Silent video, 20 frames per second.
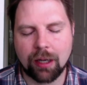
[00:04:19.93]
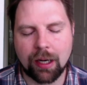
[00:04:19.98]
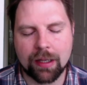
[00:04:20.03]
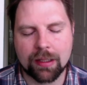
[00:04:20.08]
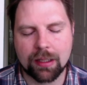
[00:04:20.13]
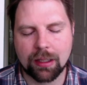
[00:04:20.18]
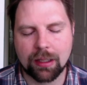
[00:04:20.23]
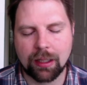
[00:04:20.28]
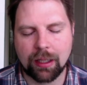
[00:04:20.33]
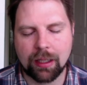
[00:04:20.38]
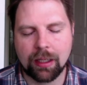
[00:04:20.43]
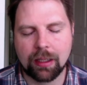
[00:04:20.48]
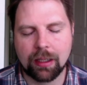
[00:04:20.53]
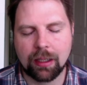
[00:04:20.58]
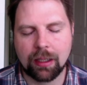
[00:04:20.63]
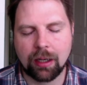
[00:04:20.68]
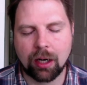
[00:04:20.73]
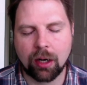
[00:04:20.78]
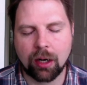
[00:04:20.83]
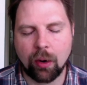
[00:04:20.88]
isolated
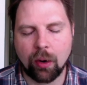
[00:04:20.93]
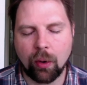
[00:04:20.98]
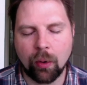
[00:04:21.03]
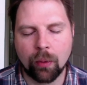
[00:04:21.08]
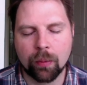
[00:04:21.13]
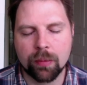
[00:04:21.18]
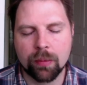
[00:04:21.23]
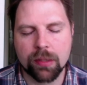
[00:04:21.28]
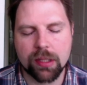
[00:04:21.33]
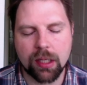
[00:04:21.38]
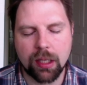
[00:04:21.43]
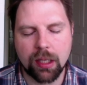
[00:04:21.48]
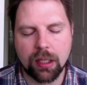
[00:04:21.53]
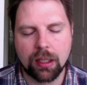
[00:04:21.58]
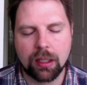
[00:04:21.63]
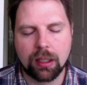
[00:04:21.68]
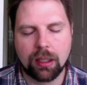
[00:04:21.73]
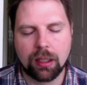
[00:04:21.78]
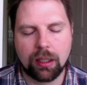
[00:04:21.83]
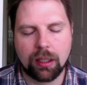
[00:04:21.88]
in our homes,
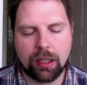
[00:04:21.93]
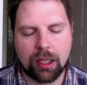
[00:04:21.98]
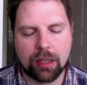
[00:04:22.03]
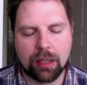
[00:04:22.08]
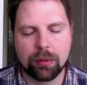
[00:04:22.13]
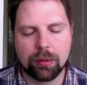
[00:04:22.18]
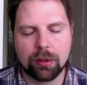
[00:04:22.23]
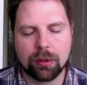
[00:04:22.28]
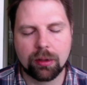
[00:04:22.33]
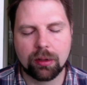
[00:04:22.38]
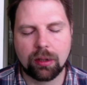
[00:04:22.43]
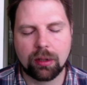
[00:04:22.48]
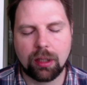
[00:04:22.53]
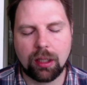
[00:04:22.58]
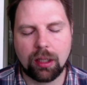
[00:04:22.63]
unable,